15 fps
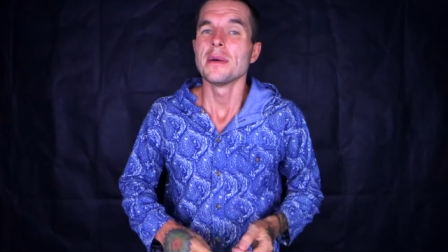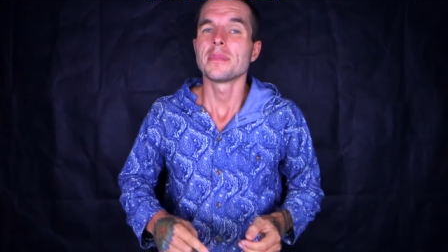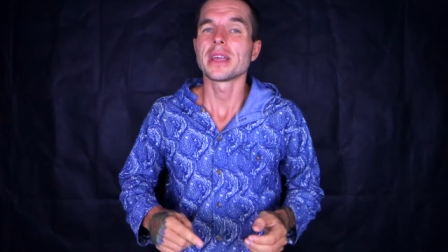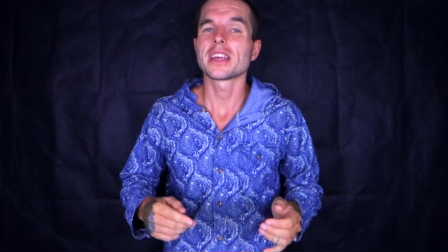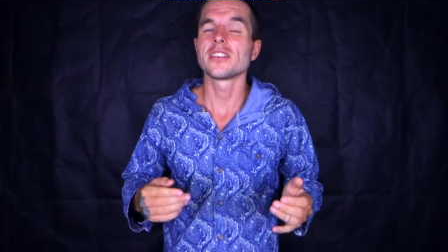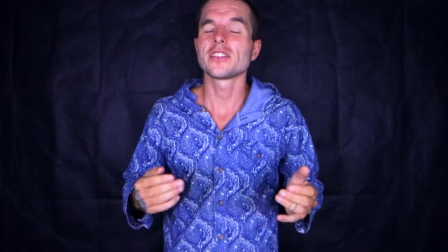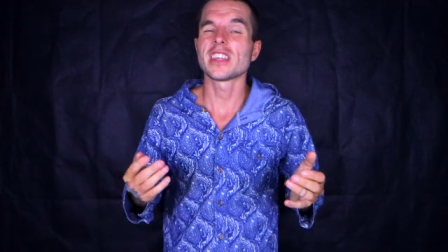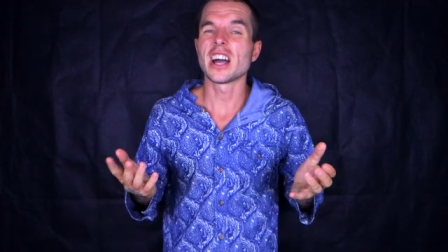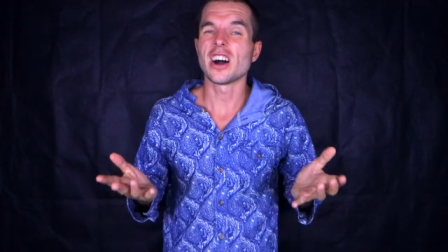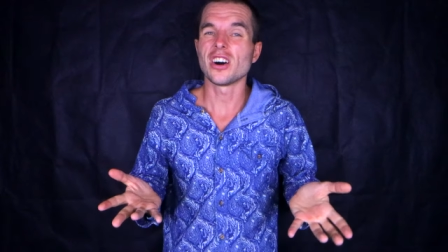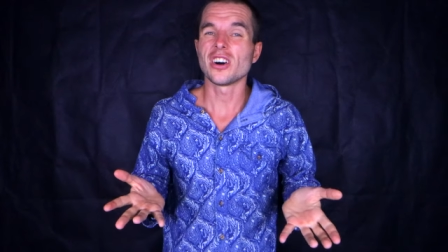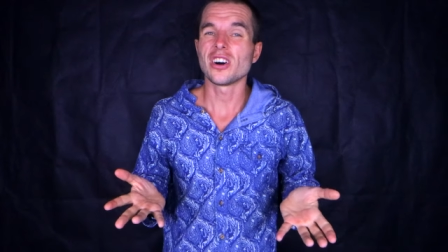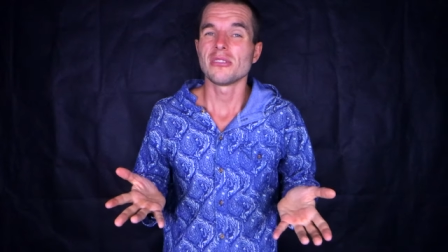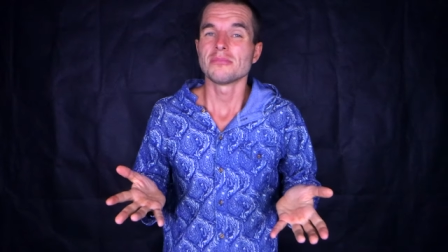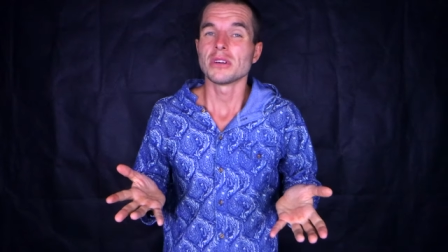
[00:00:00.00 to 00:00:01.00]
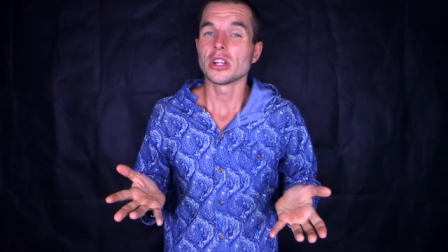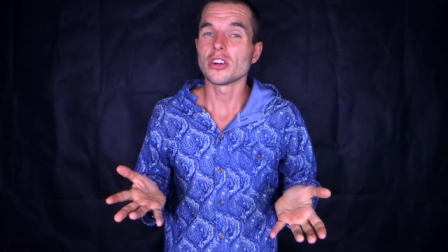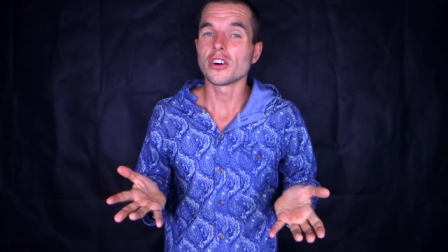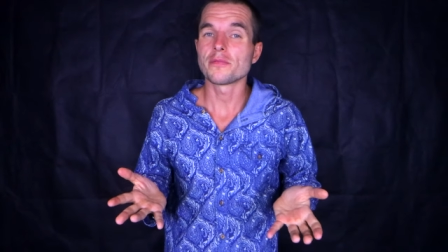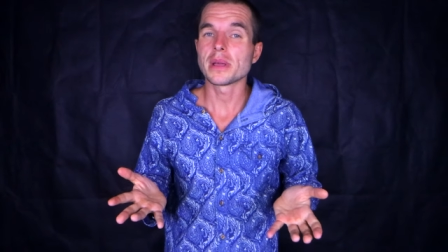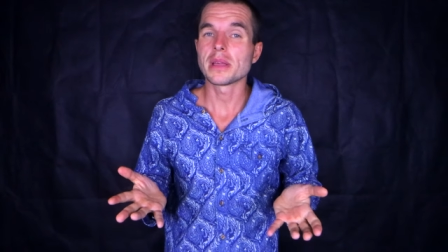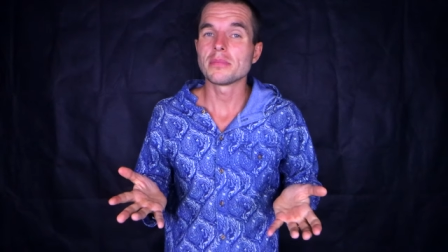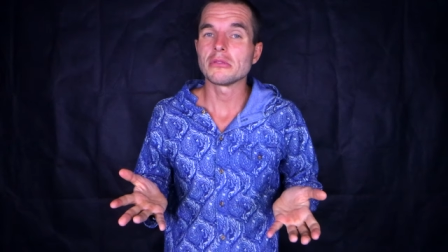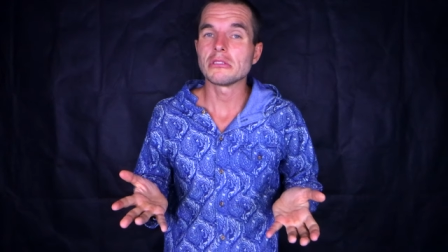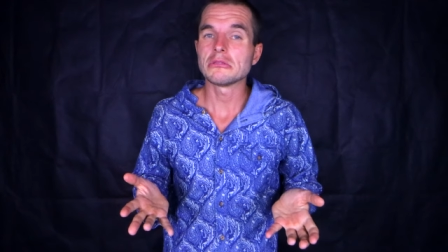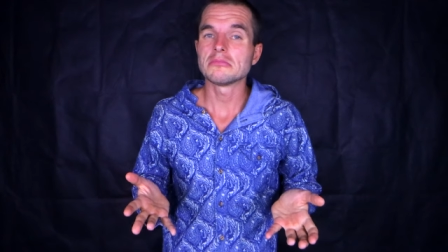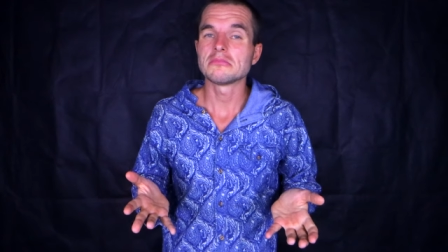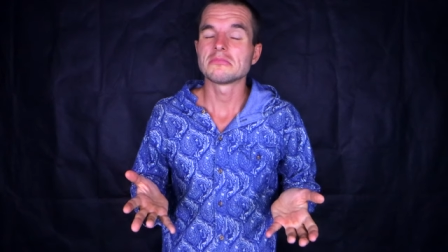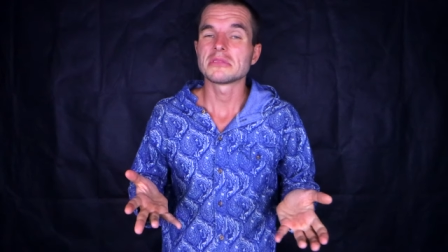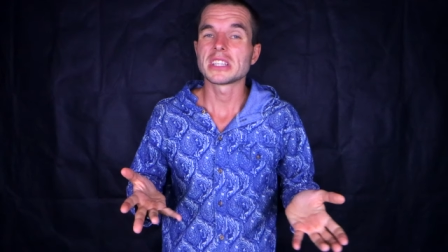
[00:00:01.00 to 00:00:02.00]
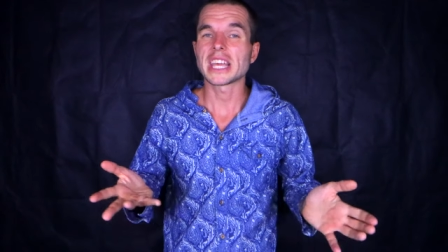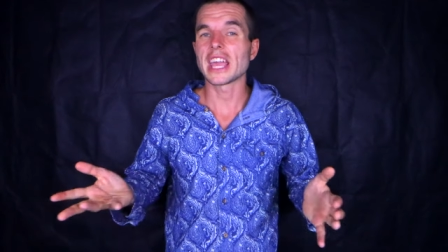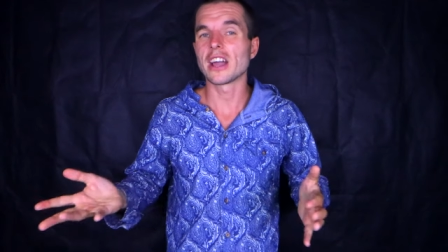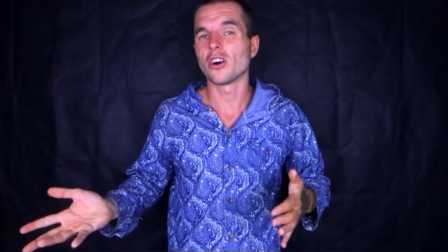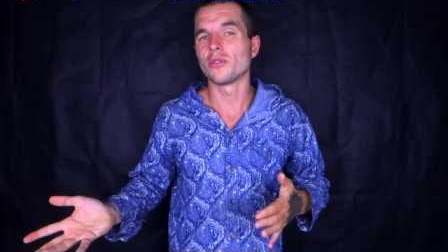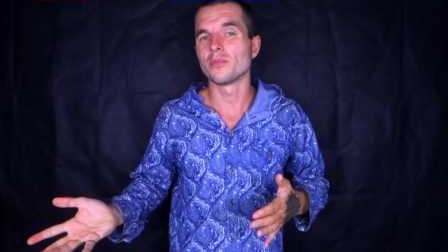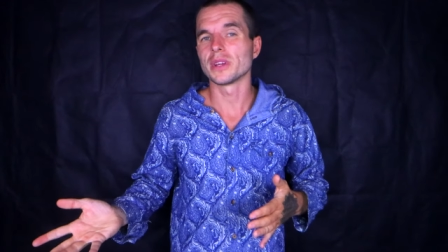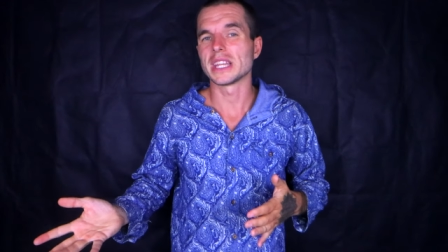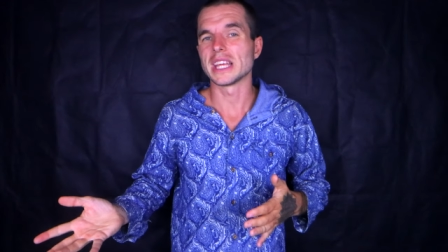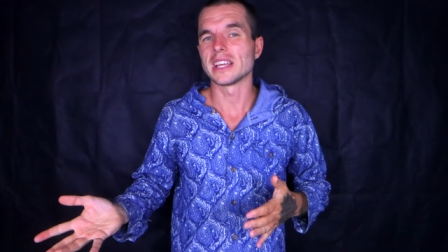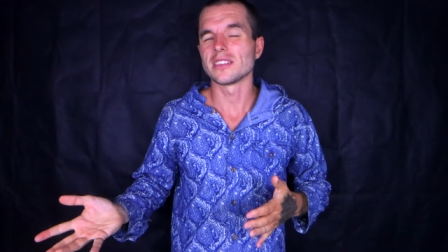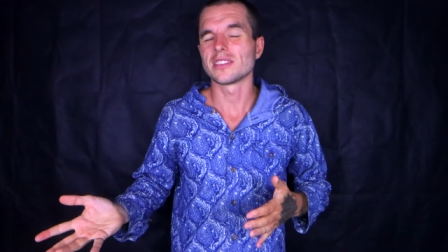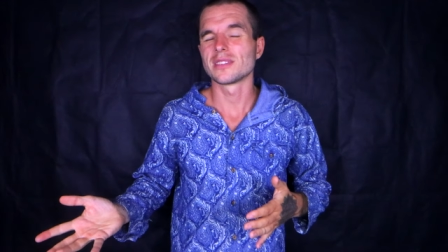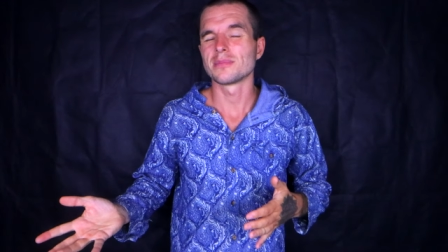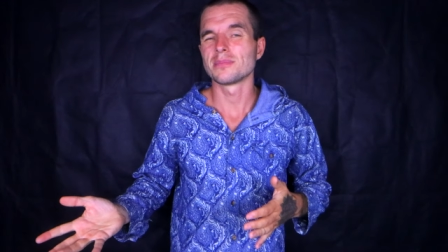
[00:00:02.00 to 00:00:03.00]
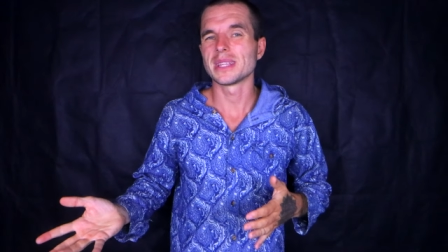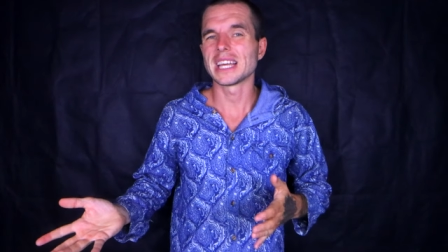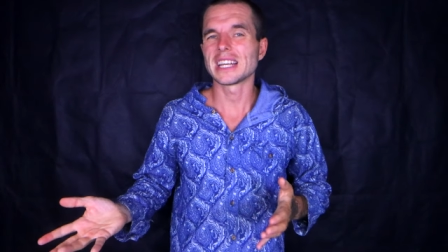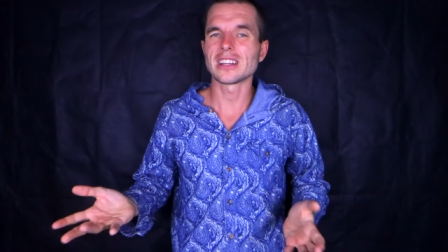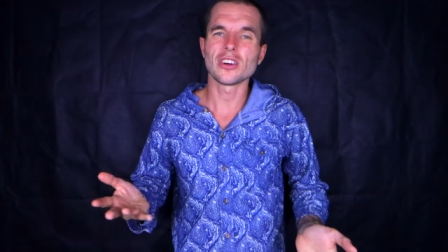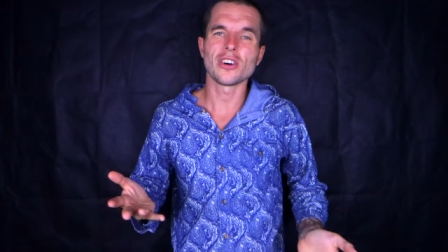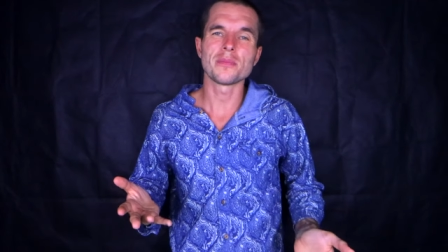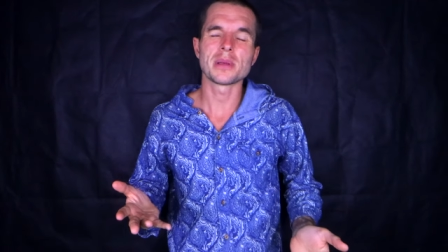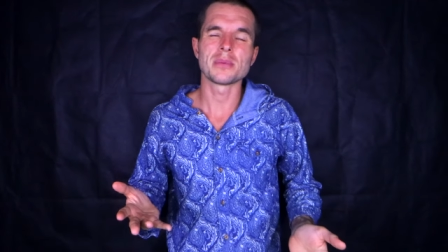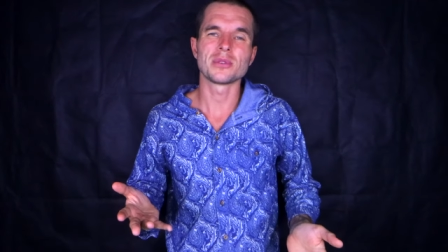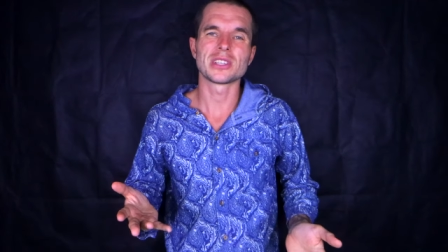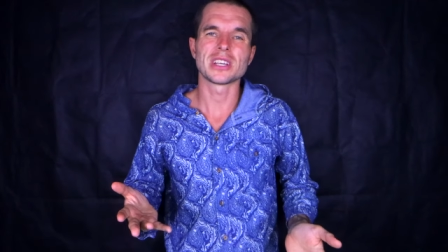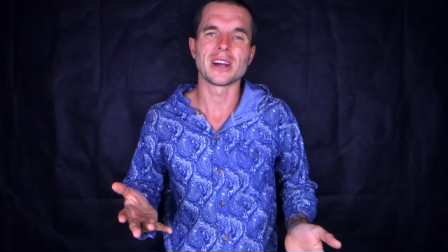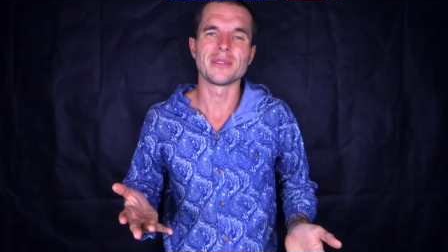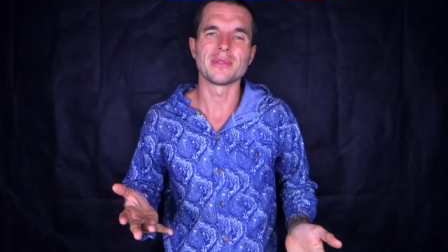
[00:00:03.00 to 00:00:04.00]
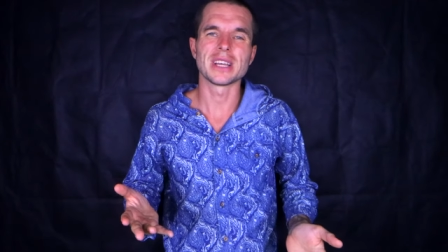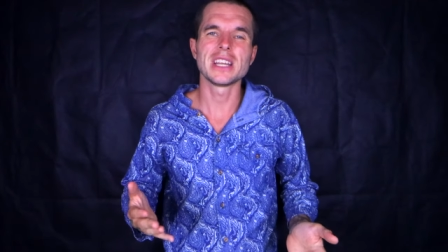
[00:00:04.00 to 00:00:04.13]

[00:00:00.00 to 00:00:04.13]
because there are a lot of people that get on with these, but then a lot of people don't.